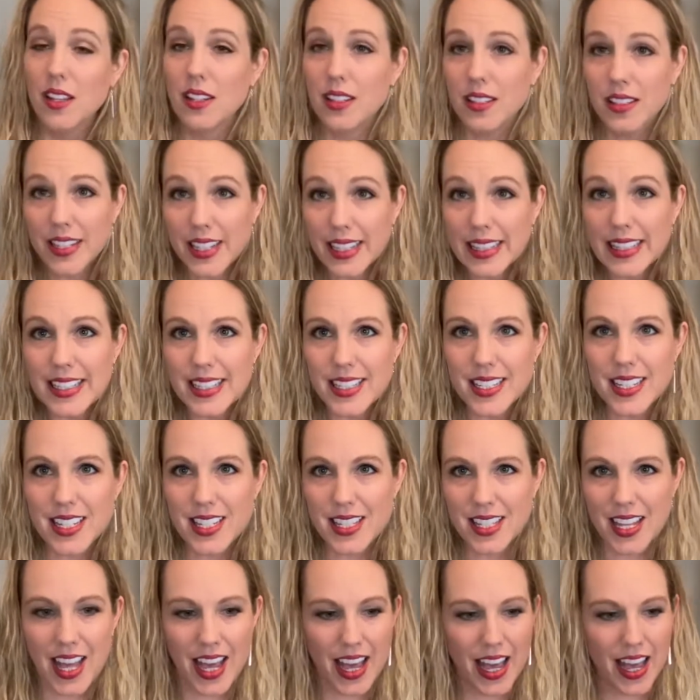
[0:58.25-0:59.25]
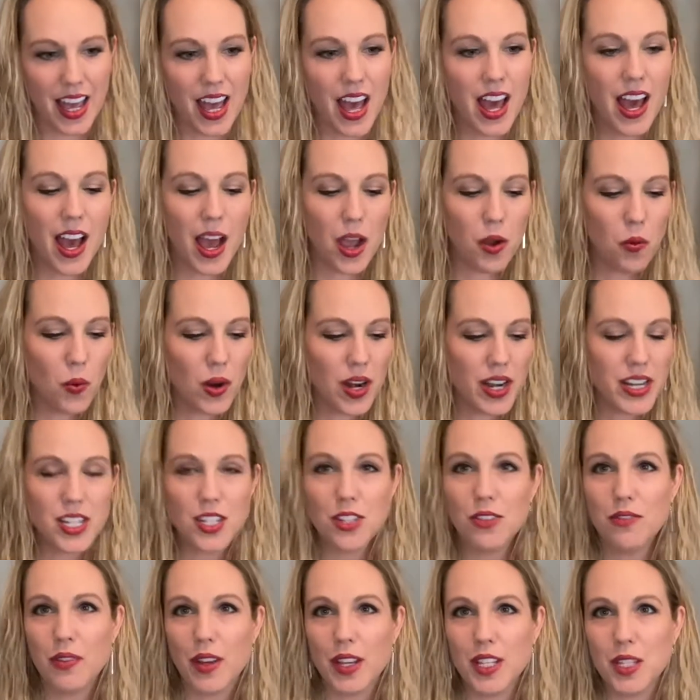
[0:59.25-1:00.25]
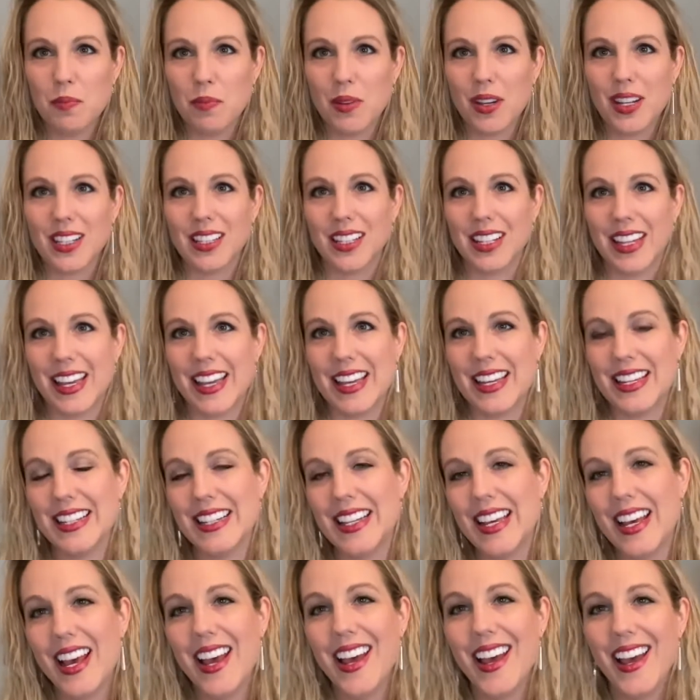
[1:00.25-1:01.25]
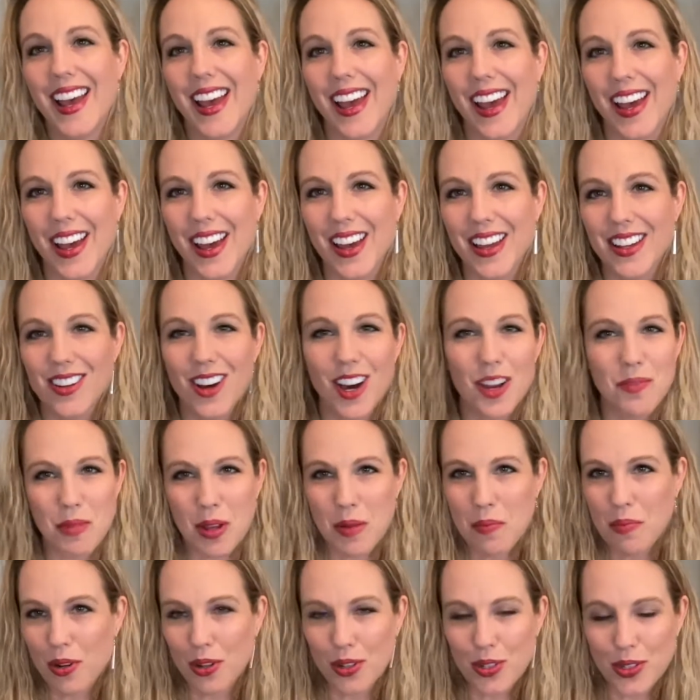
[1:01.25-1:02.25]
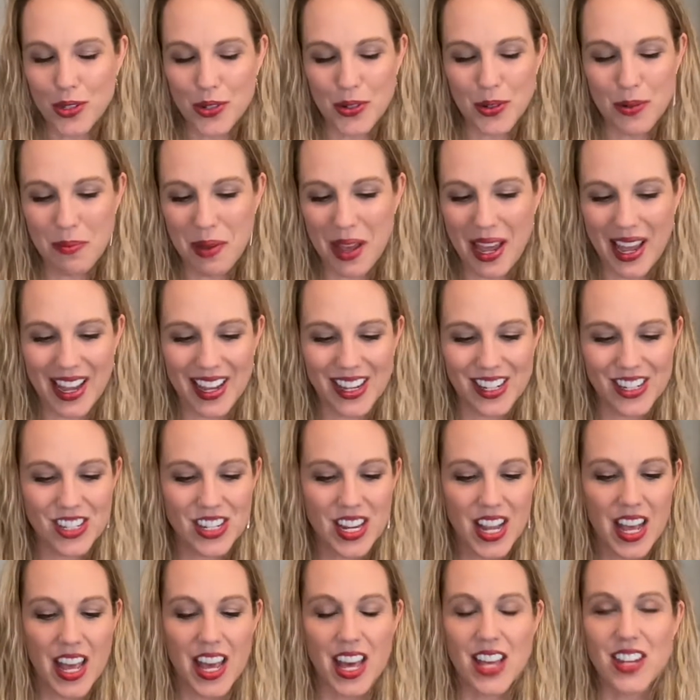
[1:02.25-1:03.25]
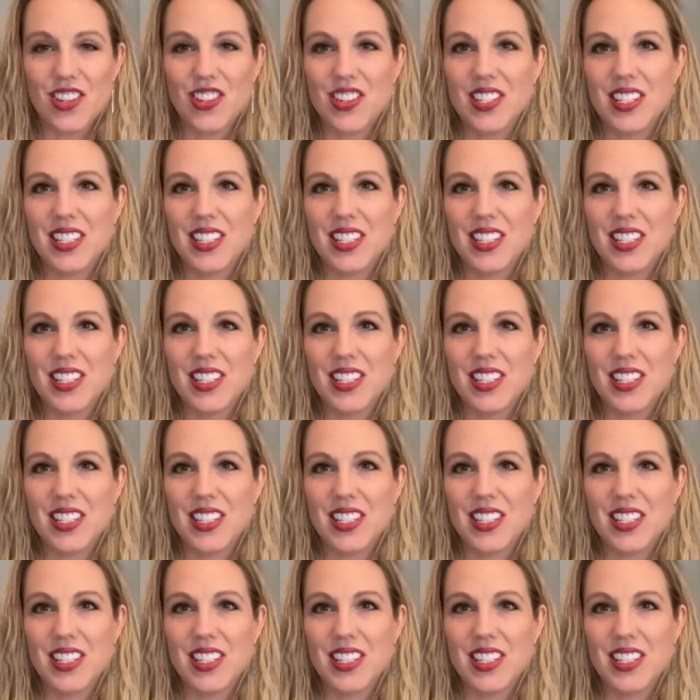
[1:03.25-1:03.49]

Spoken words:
Needless to say, I went to Facebook land and on my personal page and just